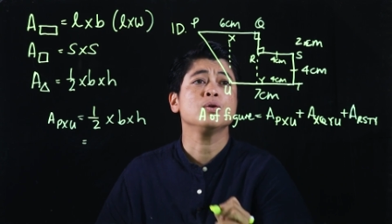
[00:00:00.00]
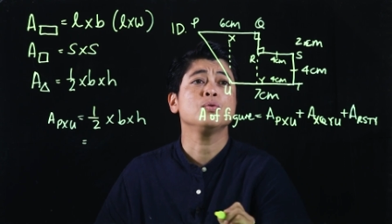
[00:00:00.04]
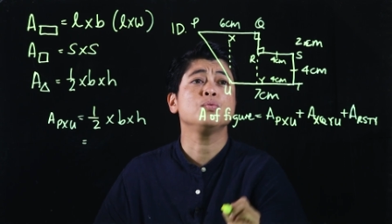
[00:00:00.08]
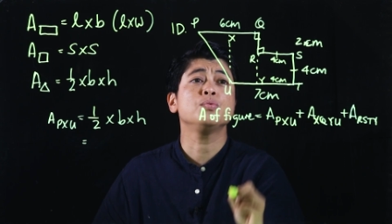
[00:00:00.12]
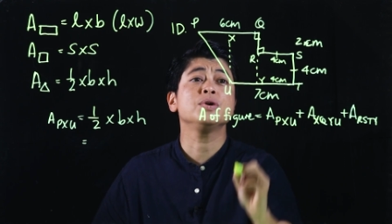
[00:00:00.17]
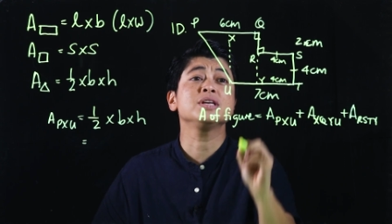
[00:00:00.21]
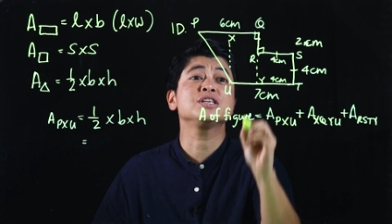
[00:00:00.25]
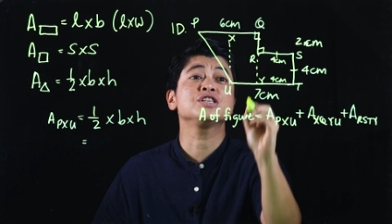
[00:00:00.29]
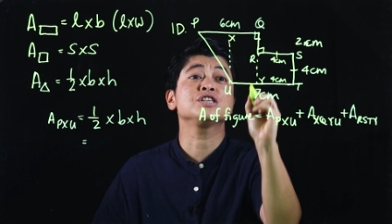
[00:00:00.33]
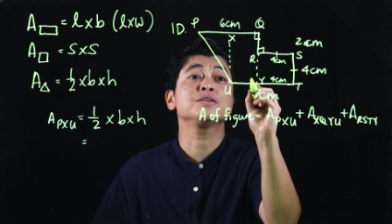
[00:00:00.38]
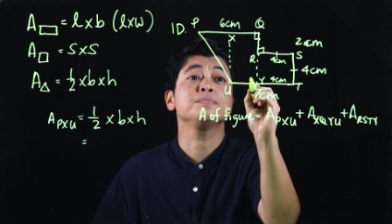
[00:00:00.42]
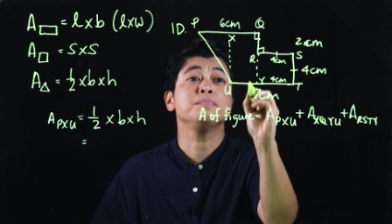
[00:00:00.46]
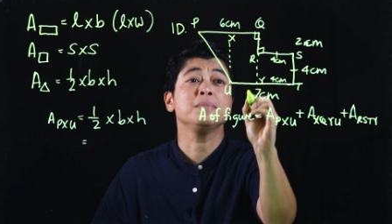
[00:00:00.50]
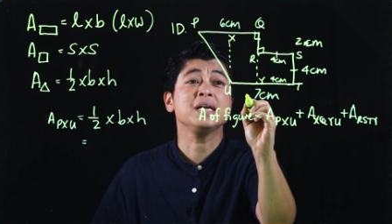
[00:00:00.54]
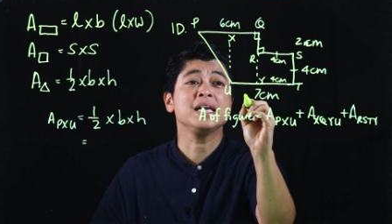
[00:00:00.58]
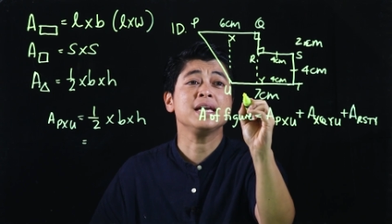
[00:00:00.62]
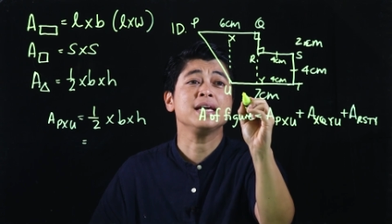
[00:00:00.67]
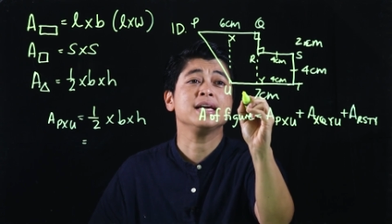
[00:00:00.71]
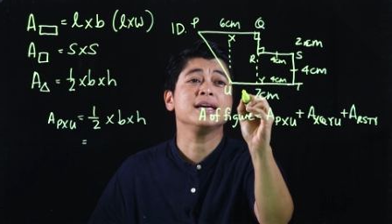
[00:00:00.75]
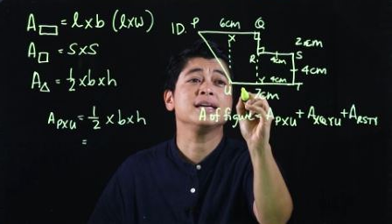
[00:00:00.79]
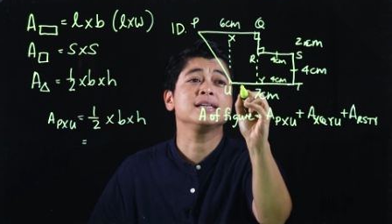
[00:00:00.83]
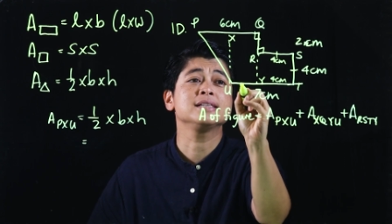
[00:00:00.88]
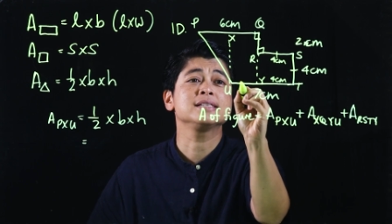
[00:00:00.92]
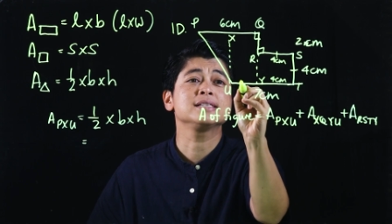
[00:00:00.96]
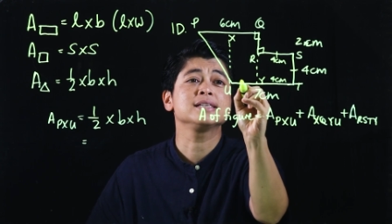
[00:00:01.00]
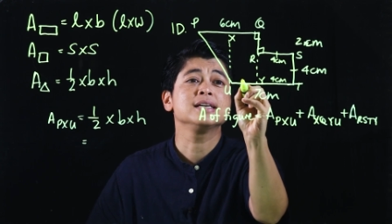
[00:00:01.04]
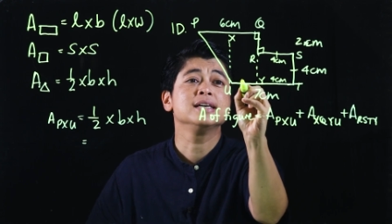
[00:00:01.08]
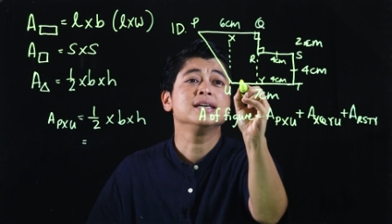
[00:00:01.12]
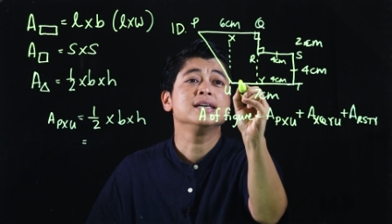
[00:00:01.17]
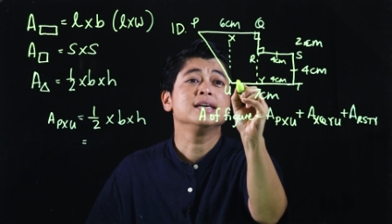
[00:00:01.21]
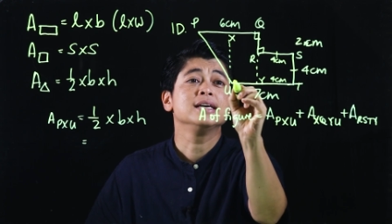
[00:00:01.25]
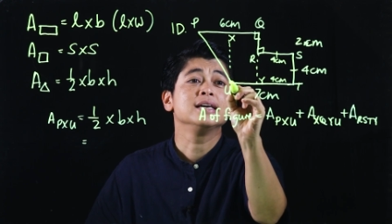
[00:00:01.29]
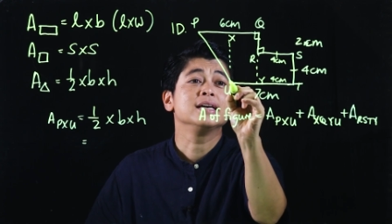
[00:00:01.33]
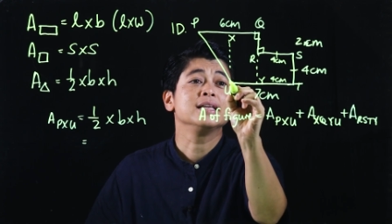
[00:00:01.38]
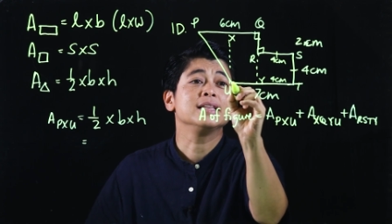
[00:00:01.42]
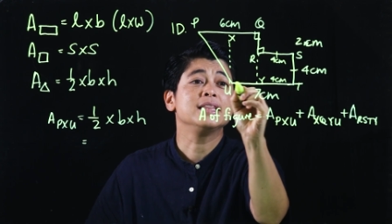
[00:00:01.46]
Which means
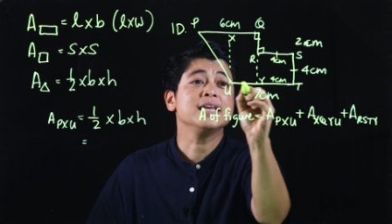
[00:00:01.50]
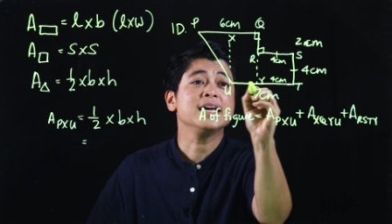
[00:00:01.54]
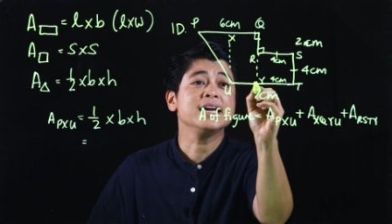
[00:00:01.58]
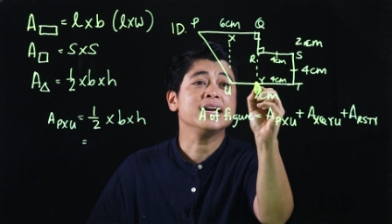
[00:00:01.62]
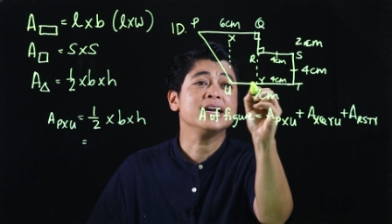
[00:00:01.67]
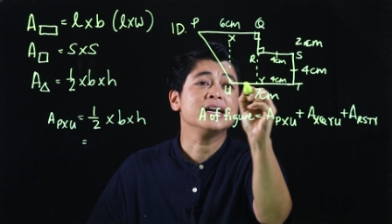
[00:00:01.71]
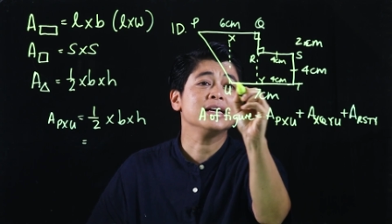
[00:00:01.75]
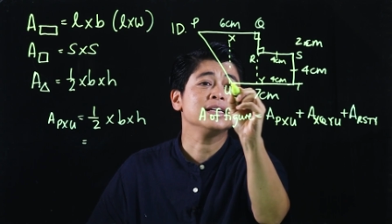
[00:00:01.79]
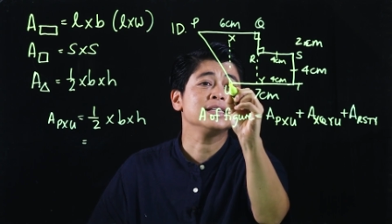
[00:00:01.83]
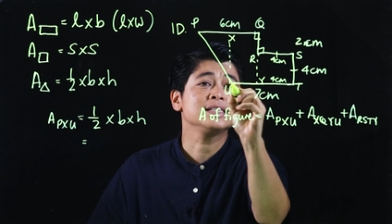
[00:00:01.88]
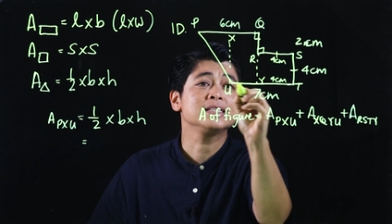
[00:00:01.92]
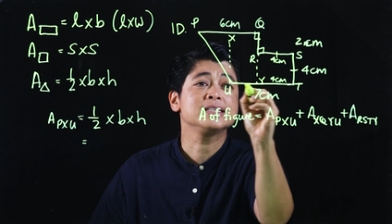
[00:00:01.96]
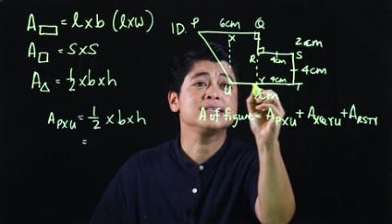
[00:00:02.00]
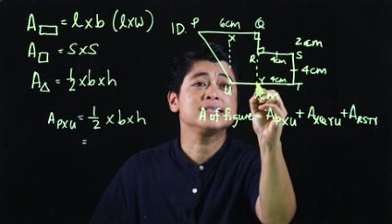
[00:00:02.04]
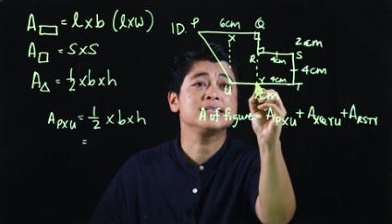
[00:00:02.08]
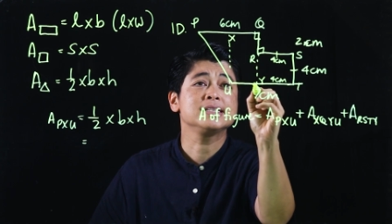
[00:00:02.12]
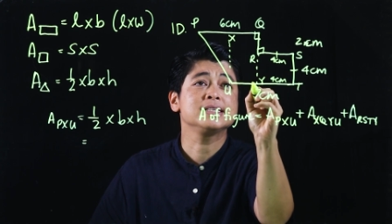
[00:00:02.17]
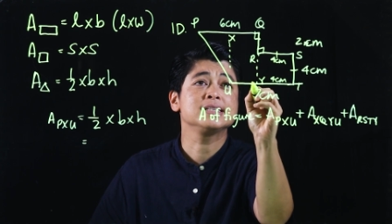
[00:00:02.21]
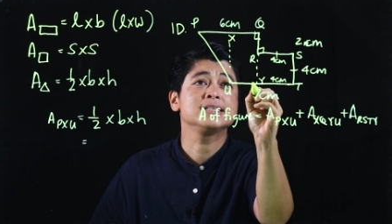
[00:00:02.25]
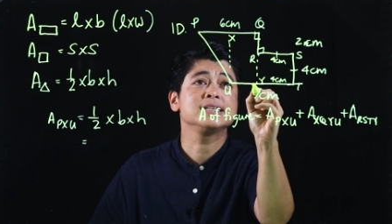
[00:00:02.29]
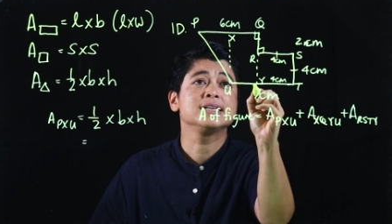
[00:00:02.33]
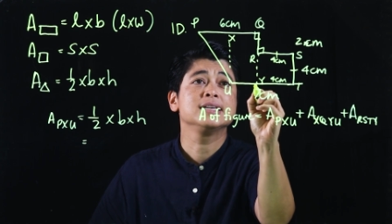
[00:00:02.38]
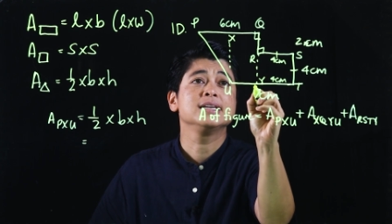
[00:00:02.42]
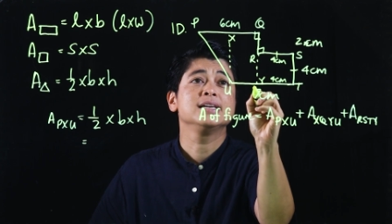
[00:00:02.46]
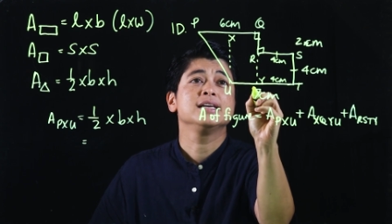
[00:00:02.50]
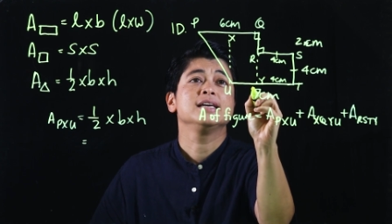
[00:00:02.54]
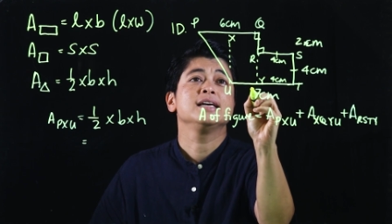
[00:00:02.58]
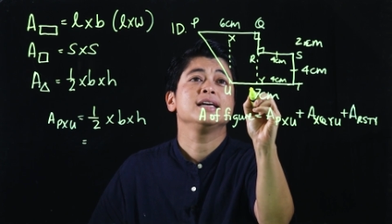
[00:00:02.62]
this